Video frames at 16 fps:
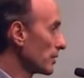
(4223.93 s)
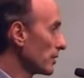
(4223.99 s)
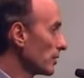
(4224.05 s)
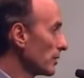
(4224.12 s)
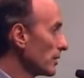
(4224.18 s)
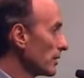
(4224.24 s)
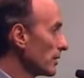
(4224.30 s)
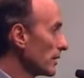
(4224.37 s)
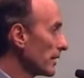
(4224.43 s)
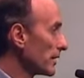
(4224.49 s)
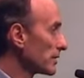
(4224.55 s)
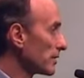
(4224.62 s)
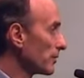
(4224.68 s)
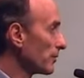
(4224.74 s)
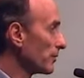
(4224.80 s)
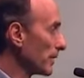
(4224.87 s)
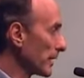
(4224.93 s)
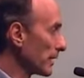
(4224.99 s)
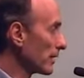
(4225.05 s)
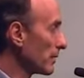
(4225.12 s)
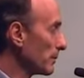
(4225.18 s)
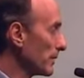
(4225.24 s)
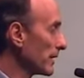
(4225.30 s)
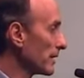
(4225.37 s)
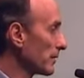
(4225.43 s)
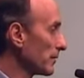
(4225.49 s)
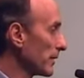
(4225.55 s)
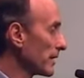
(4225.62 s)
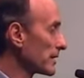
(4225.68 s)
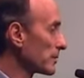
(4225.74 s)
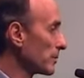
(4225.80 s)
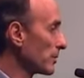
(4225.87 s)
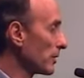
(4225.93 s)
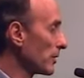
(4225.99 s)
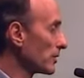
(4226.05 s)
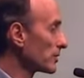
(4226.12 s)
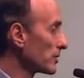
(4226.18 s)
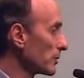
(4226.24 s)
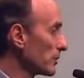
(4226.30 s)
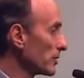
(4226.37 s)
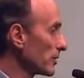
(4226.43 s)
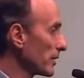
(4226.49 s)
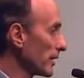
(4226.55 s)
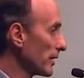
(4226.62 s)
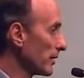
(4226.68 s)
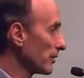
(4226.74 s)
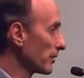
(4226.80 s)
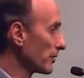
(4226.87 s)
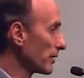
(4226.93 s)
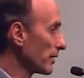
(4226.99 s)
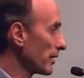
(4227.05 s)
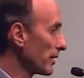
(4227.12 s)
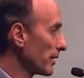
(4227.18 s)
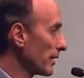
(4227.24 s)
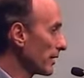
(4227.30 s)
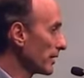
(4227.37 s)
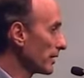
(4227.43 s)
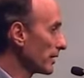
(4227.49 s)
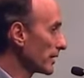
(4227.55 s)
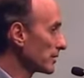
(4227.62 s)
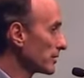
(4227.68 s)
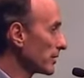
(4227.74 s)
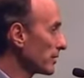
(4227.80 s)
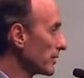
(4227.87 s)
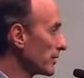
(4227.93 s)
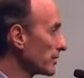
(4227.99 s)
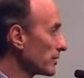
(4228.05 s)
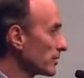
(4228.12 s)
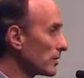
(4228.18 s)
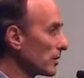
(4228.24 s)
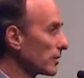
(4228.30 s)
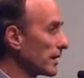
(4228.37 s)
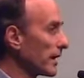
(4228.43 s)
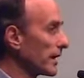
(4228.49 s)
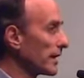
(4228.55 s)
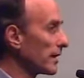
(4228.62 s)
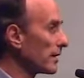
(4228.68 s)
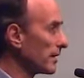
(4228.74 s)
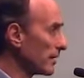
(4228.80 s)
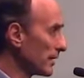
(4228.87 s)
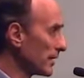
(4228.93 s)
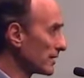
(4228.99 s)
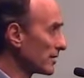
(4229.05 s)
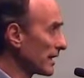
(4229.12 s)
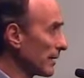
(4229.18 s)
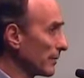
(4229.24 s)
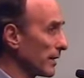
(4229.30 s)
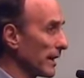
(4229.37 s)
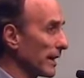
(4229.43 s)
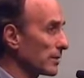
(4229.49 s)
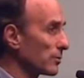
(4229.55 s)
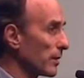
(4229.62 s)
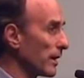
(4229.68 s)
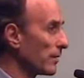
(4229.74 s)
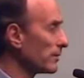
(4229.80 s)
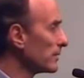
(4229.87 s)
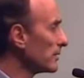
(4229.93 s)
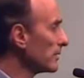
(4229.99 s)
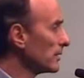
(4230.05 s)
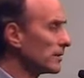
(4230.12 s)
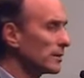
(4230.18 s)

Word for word: So it's a very big investment also in your health and the next generations. Okay, let's see how many hands we have.